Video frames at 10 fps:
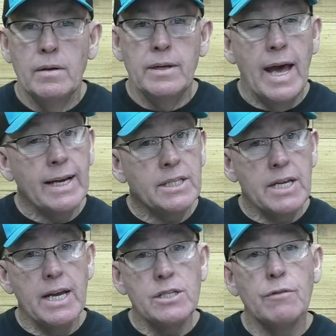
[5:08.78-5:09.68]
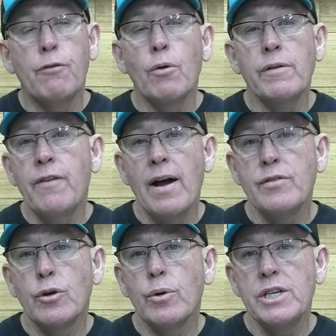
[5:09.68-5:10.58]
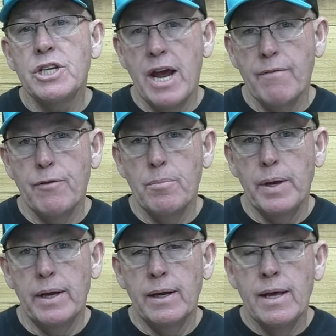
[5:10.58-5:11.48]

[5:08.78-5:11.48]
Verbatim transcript: Next is a 45-degree chamfer bit.